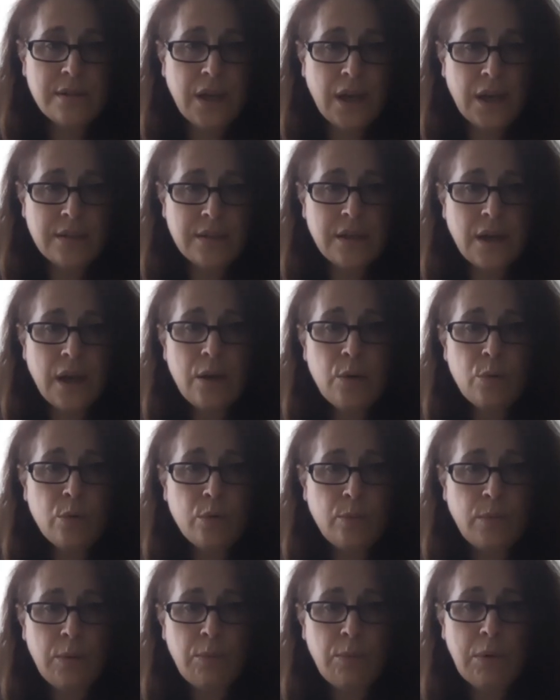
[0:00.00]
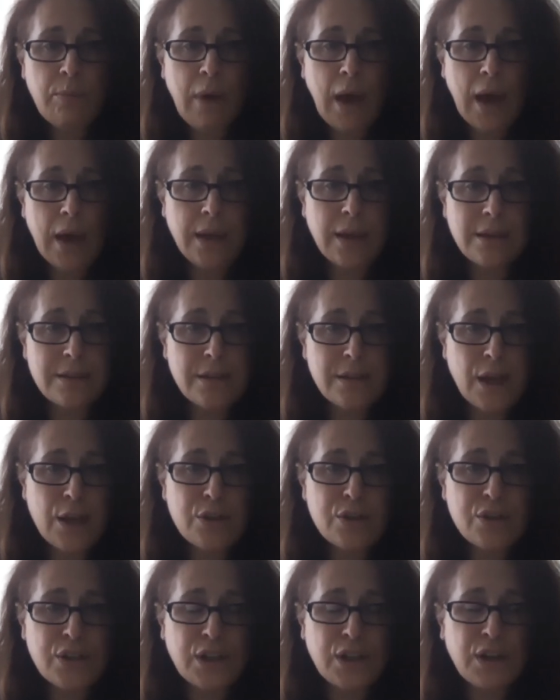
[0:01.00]
hang tight, we may be back in
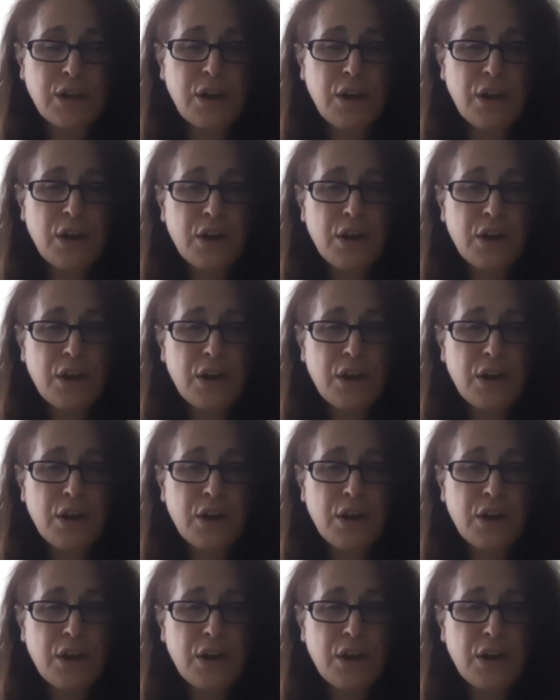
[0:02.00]
touch, and